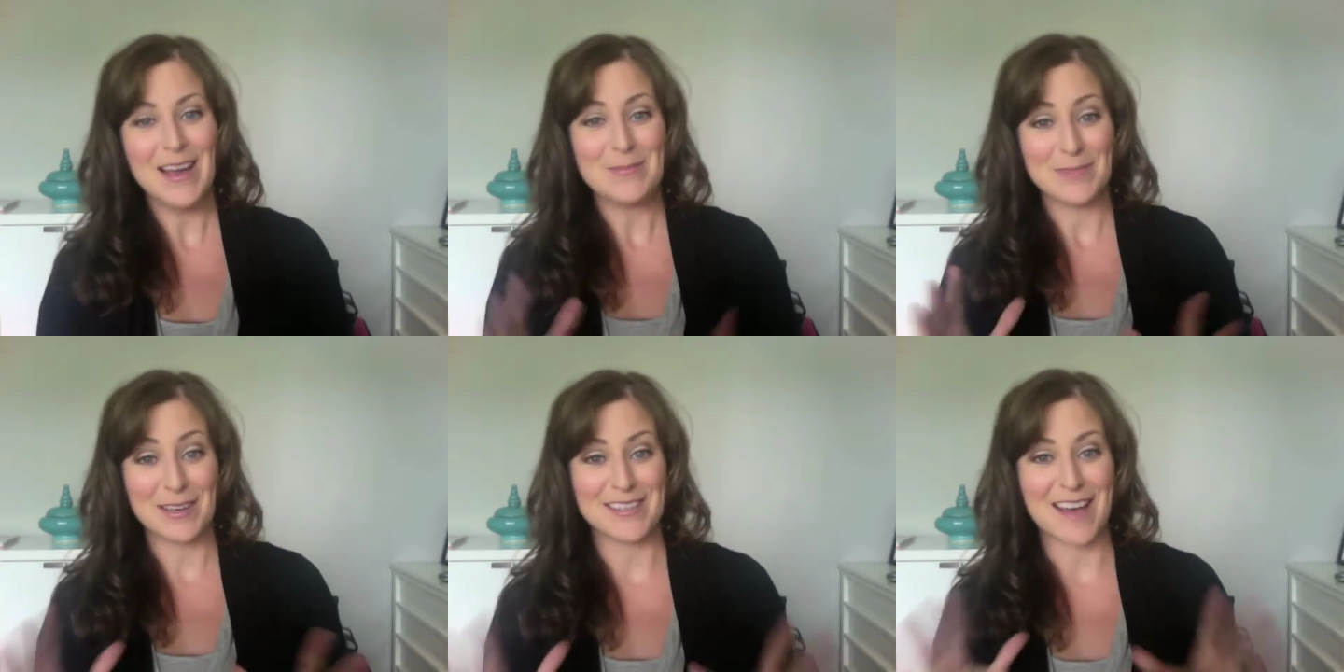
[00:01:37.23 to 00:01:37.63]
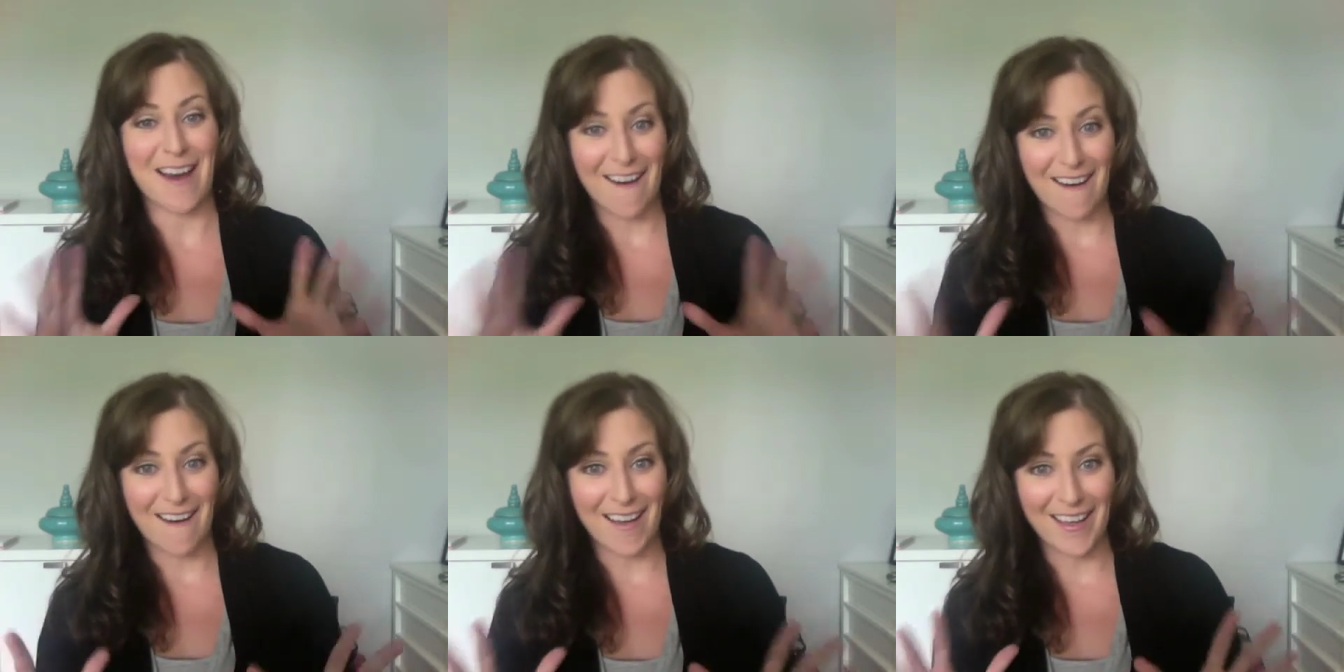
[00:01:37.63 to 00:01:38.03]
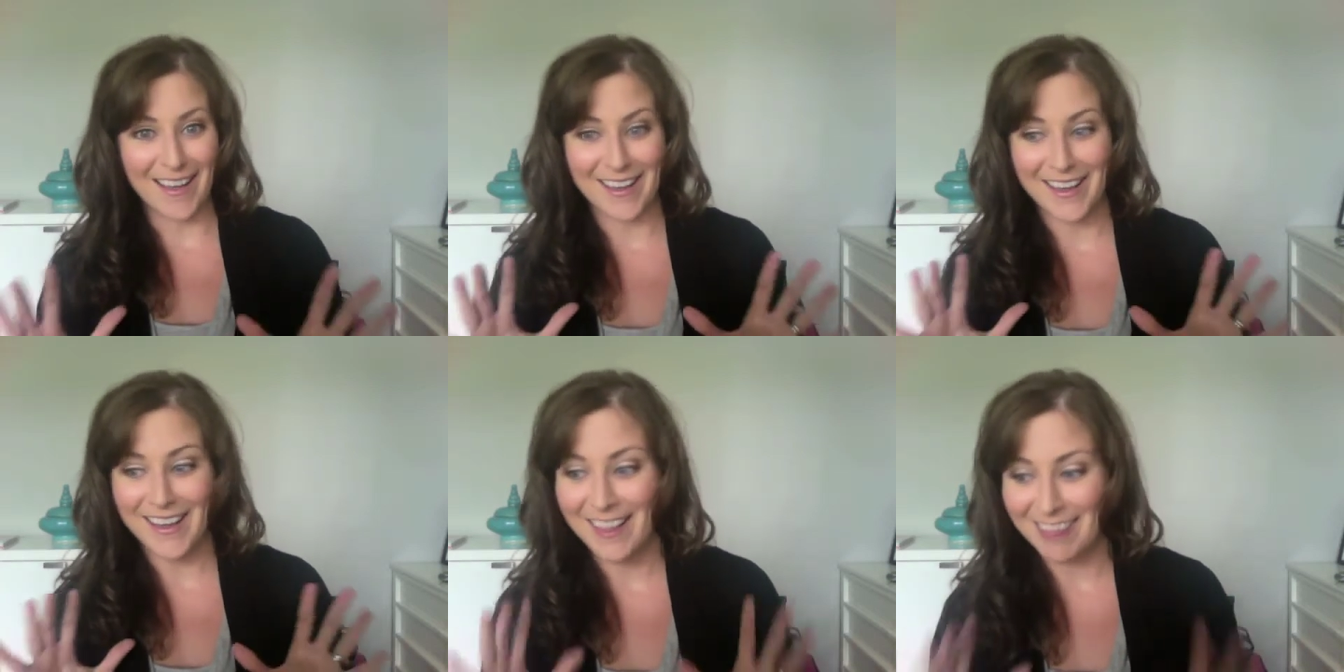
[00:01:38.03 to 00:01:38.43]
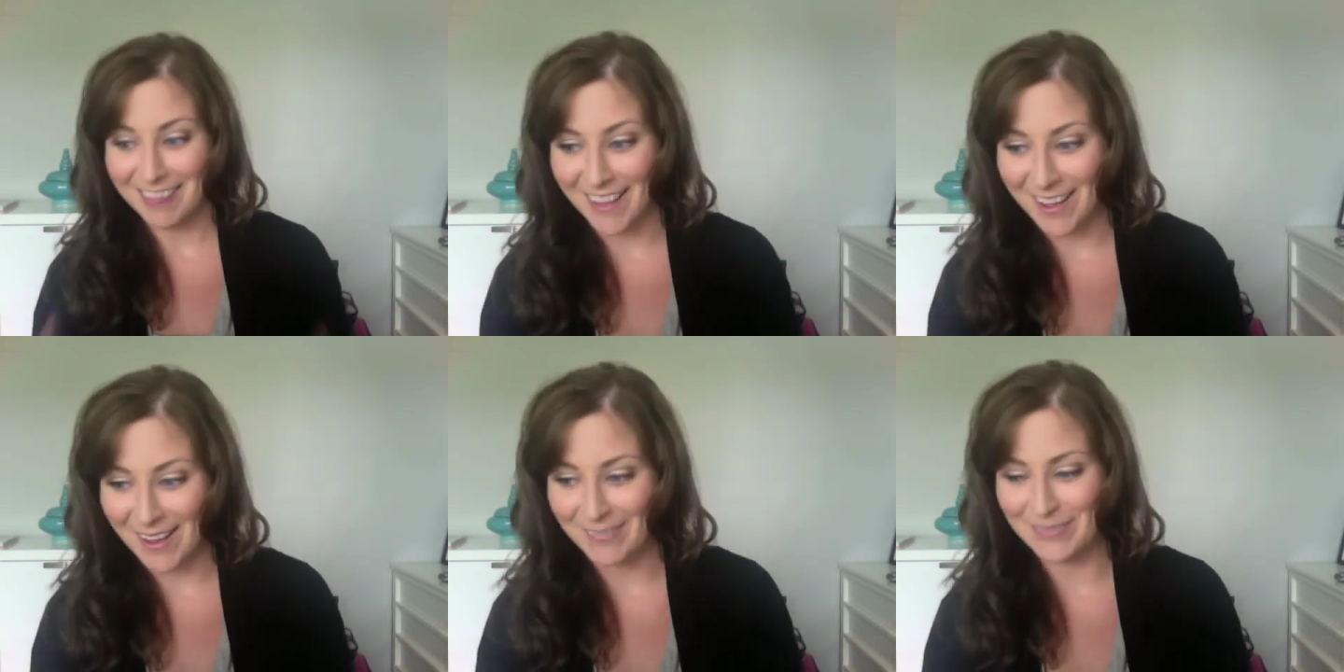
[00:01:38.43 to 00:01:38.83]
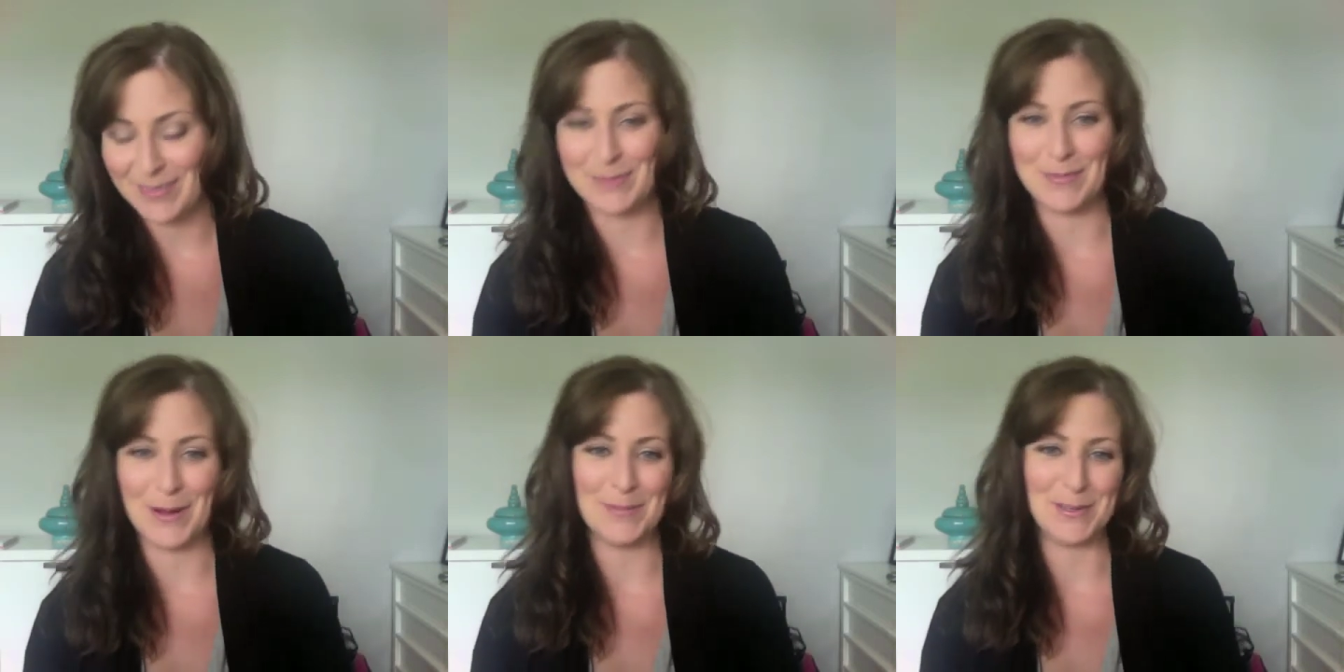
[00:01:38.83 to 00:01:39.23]
Because I love the
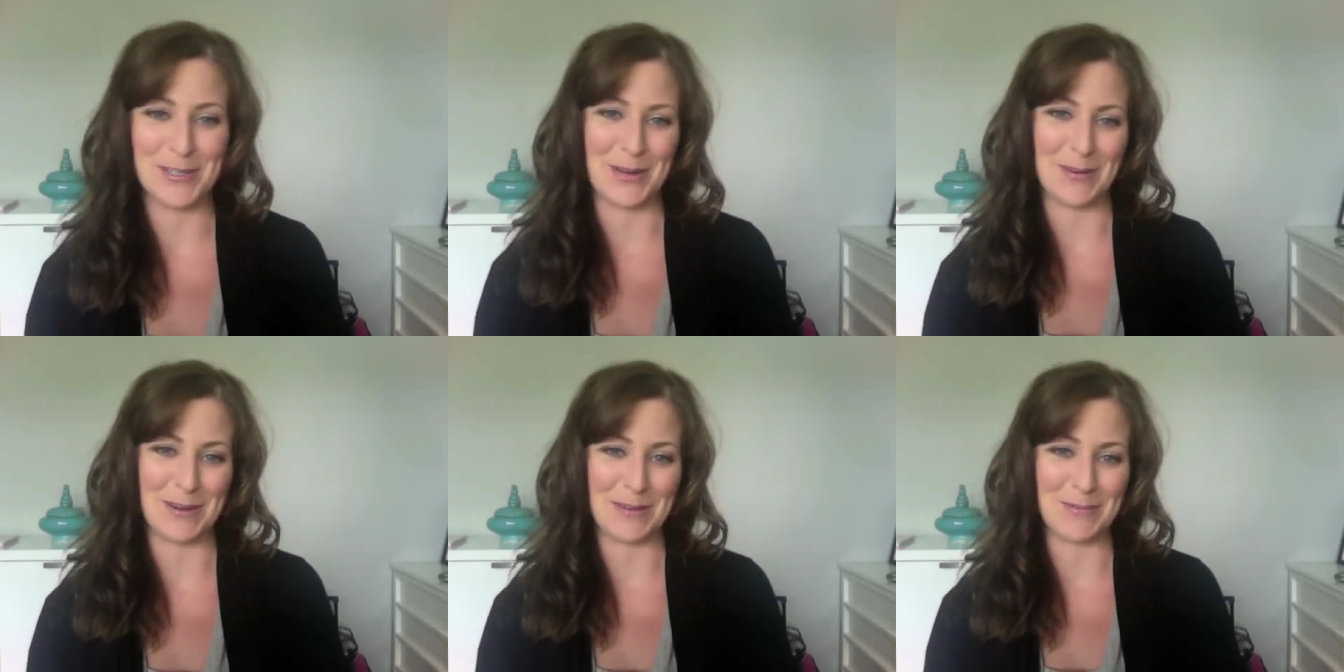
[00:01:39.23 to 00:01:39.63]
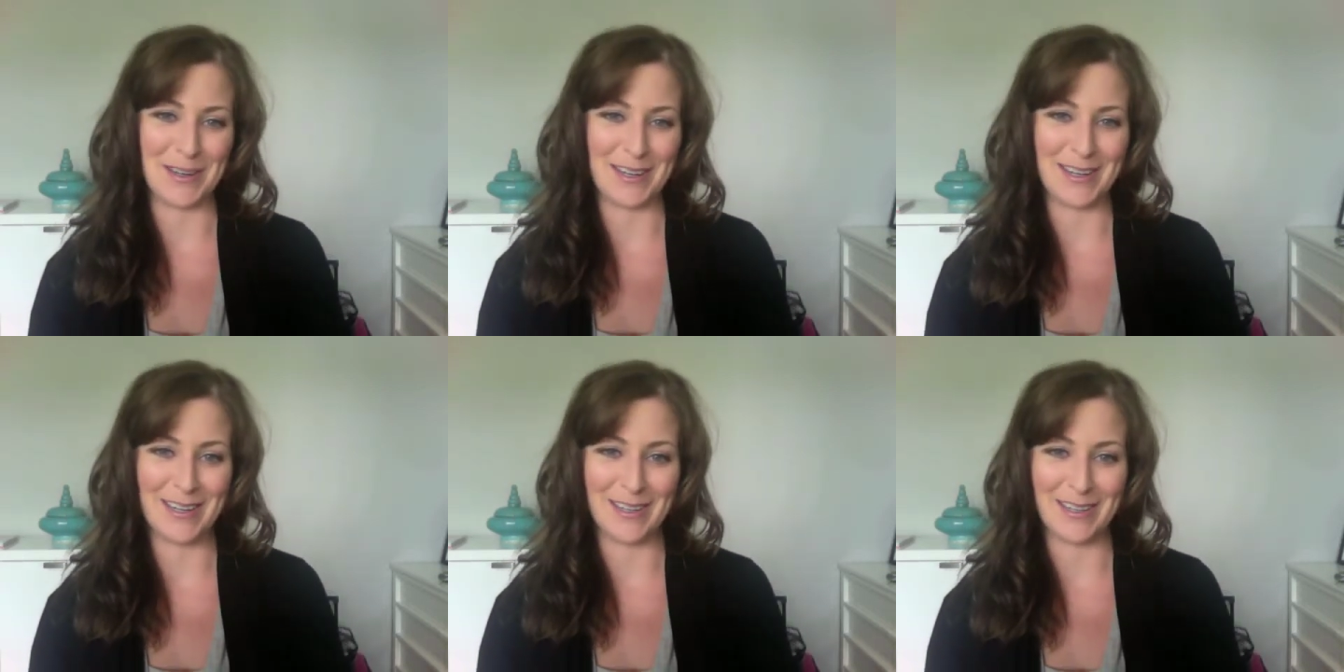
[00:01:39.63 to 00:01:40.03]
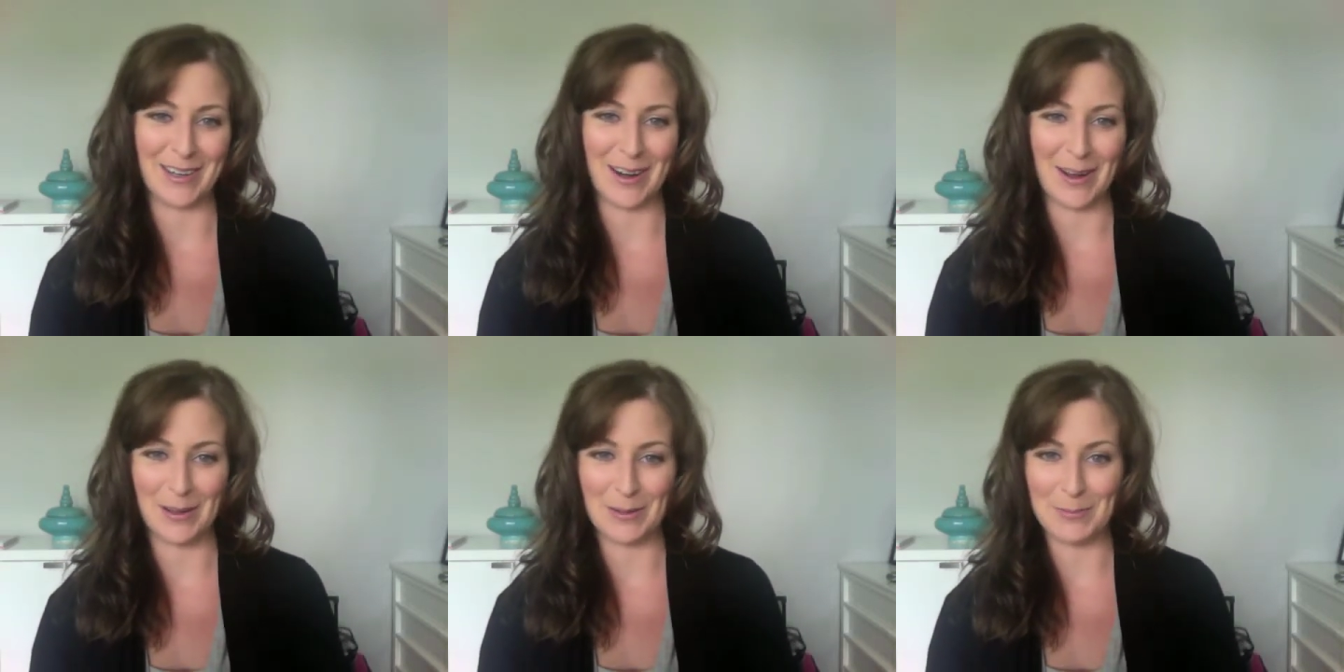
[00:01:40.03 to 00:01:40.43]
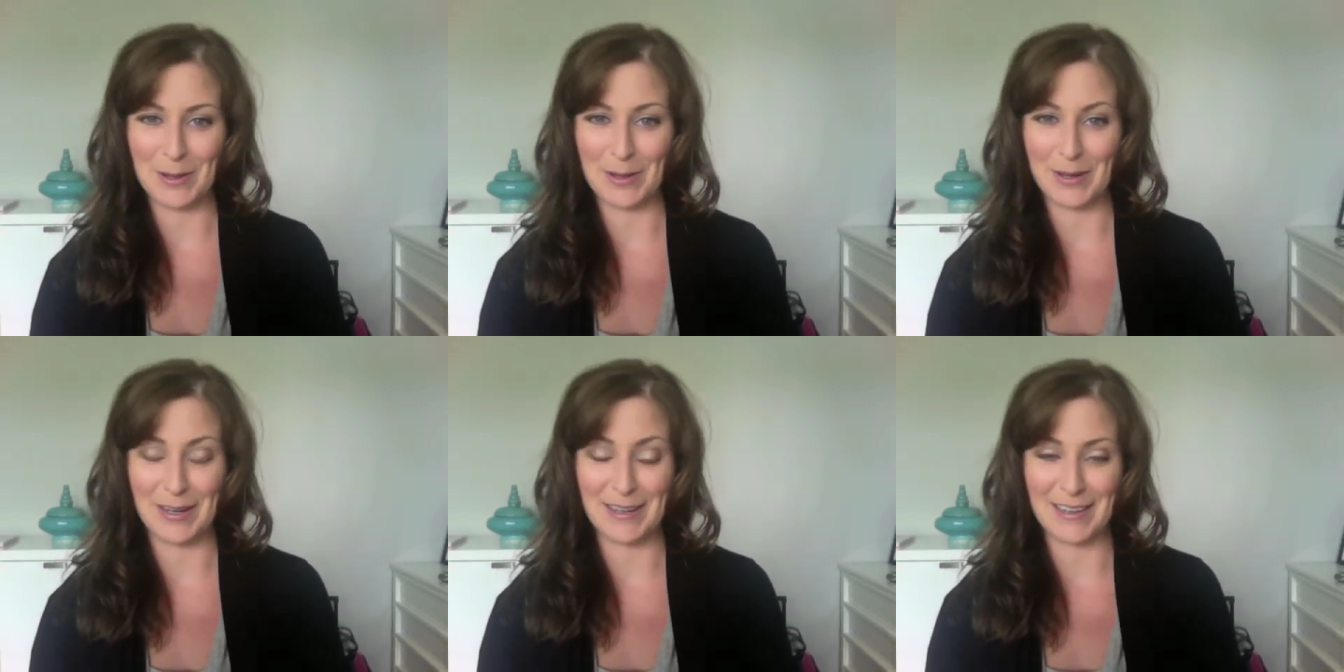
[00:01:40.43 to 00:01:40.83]
Muppet Show and I want to hear all about it.